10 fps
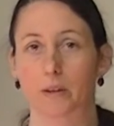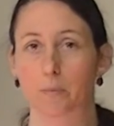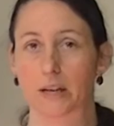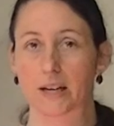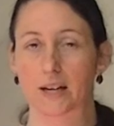
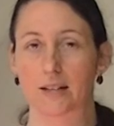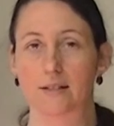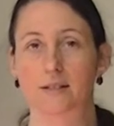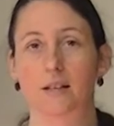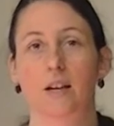
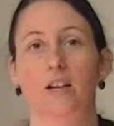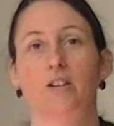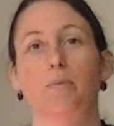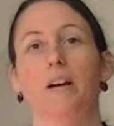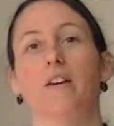because you
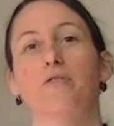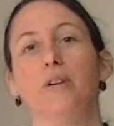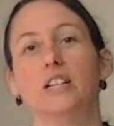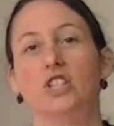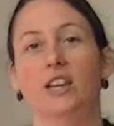may have
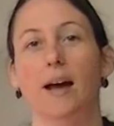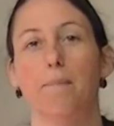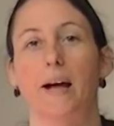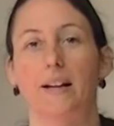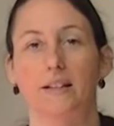reached that
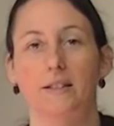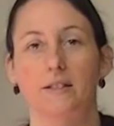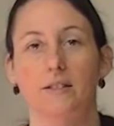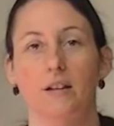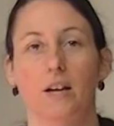
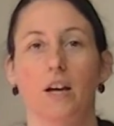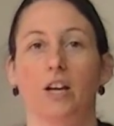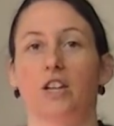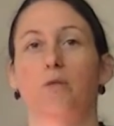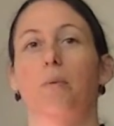balance.
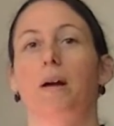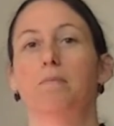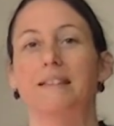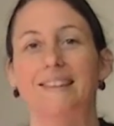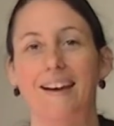You might
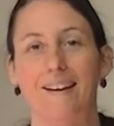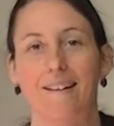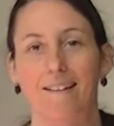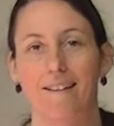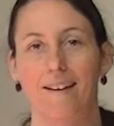be
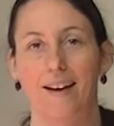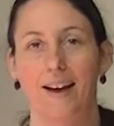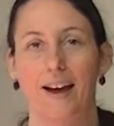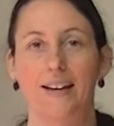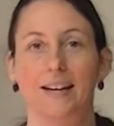there,
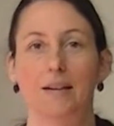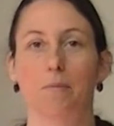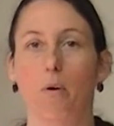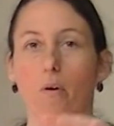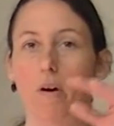and any
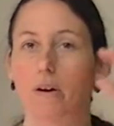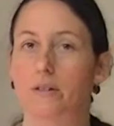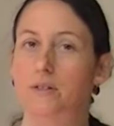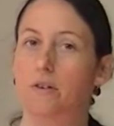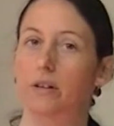more
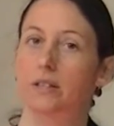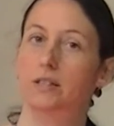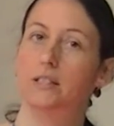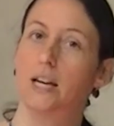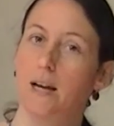is going to
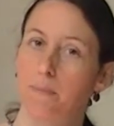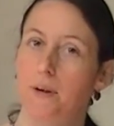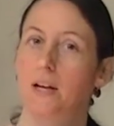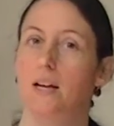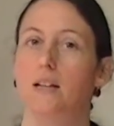tip
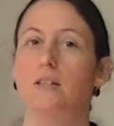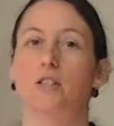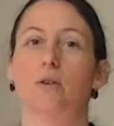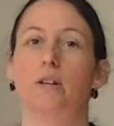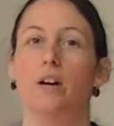
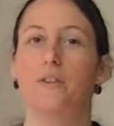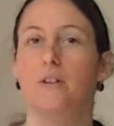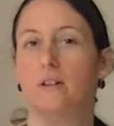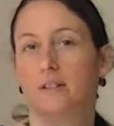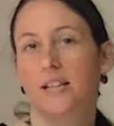into
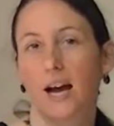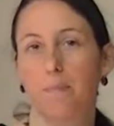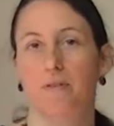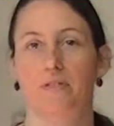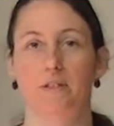another type
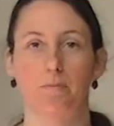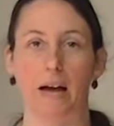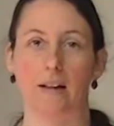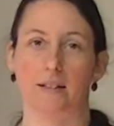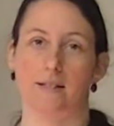of
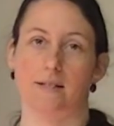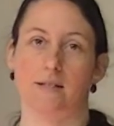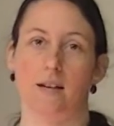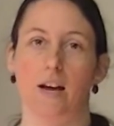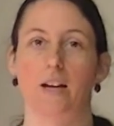imbalance,
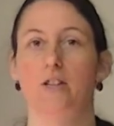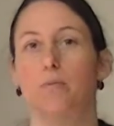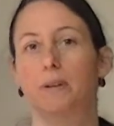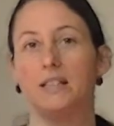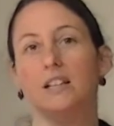and you'll
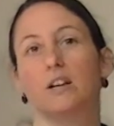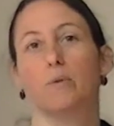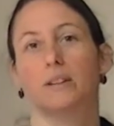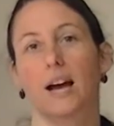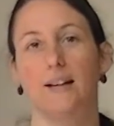be dealing
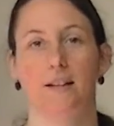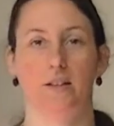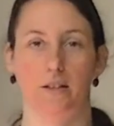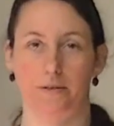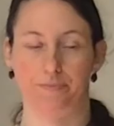with that later.
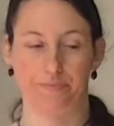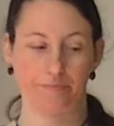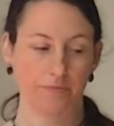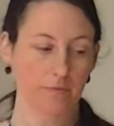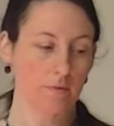
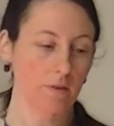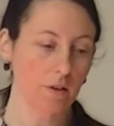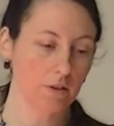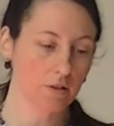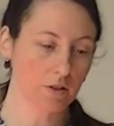
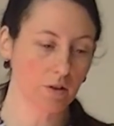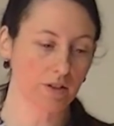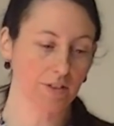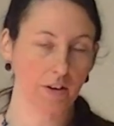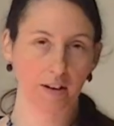So it's
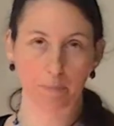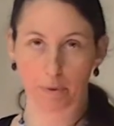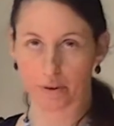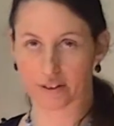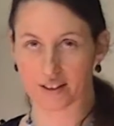very
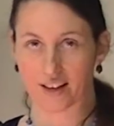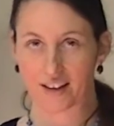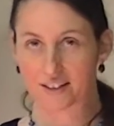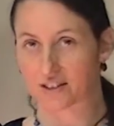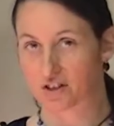important
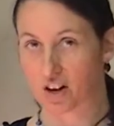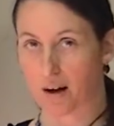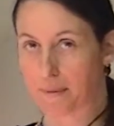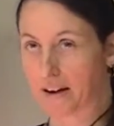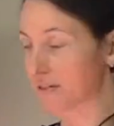to
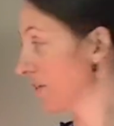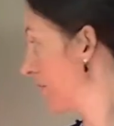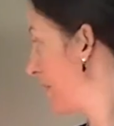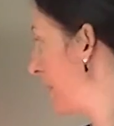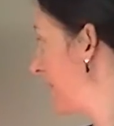stop after
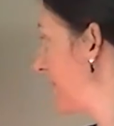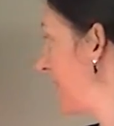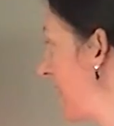3 months, and